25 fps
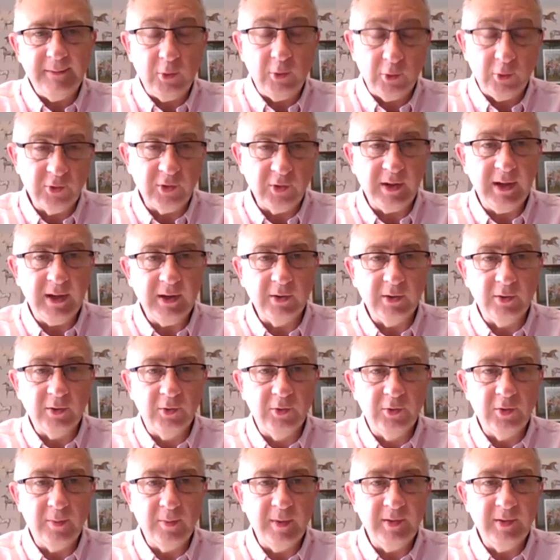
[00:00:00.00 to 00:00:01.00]
or tricky
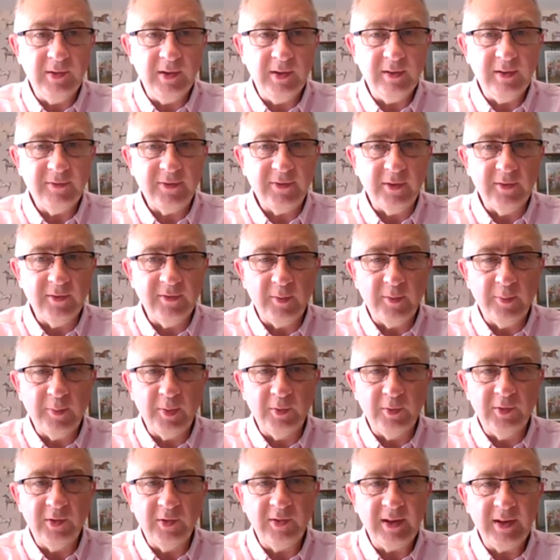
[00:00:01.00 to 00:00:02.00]
conundrum, isn't it, for
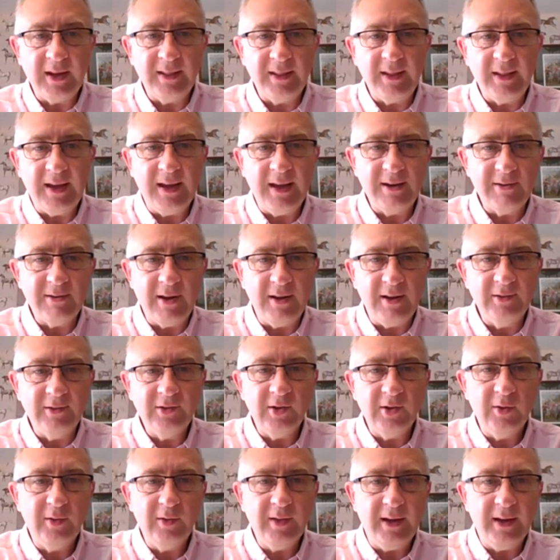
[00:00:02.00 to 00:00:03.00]
punters to get their head around.
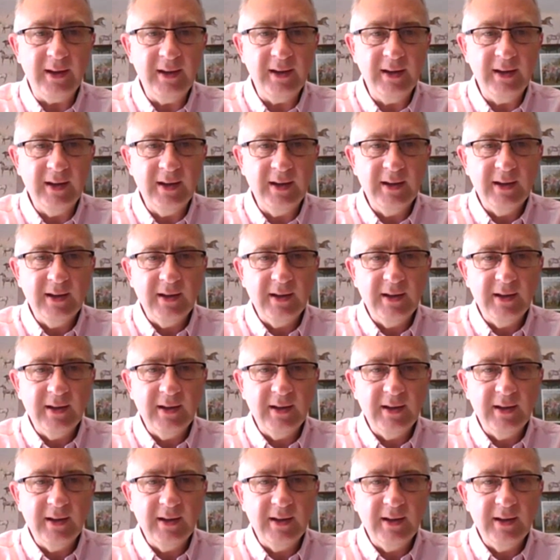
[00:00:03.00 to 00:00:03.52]
Do they